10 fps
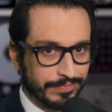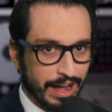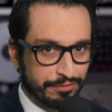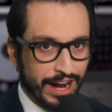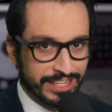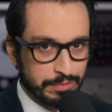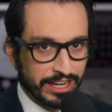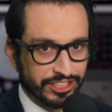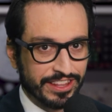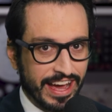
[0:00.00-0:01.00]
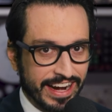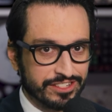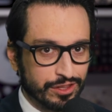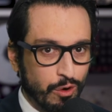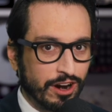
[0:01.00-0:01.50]
I forgot to mention that.
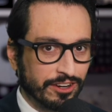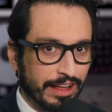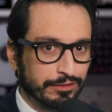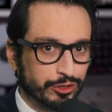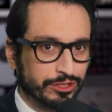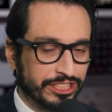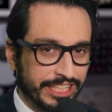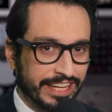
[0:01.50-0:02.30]
As the water levels recede